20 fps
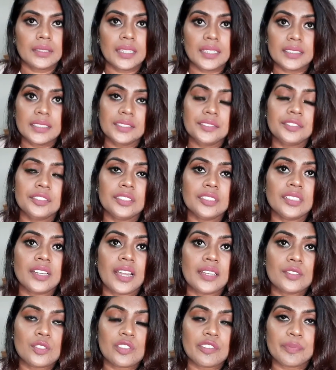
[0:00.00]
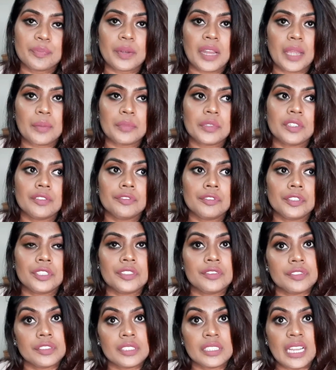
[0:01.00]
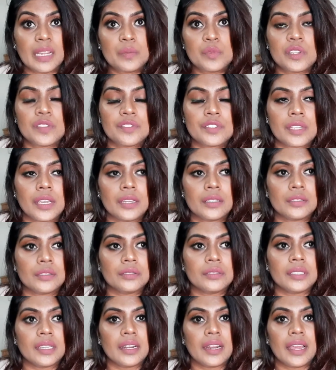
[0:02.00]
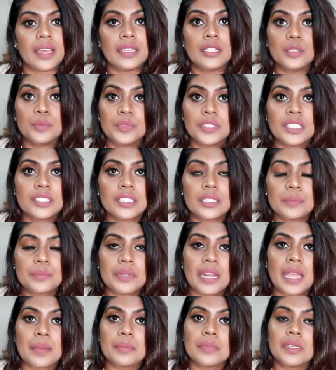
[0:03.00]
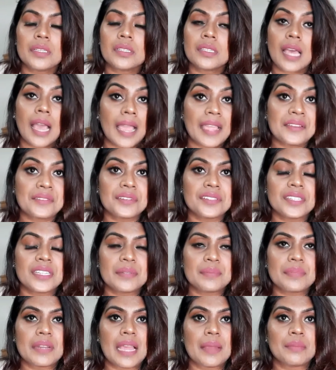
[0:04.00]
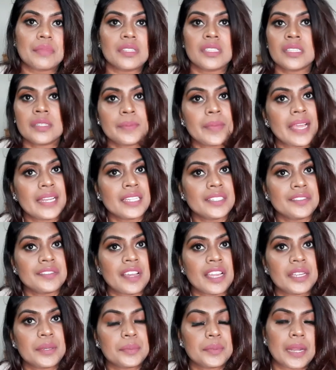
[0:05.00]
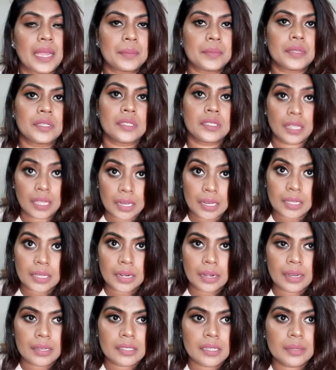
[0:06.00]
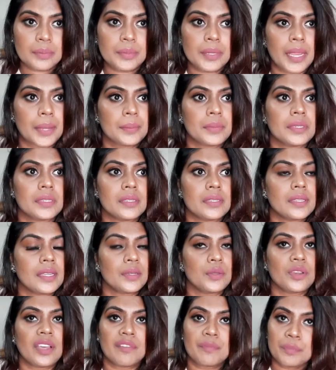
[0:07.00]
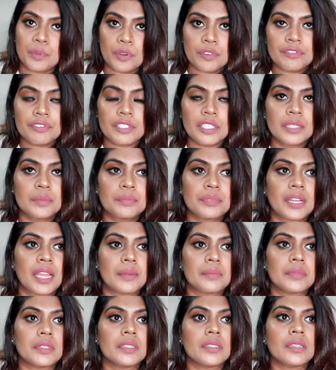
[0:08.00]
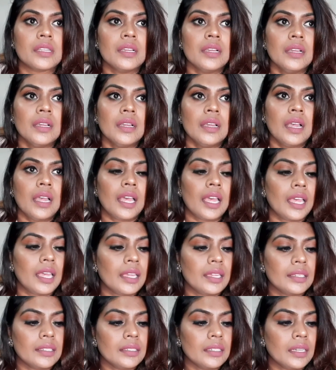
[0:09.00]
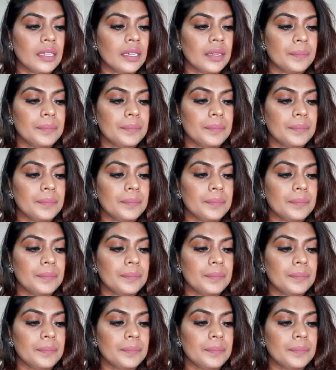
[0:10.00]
There are different kinds of primer for different types of skin tone. There are illuminating primers, hydrating primers, mattifying primers, color correcting primers, then you have pore filling primers and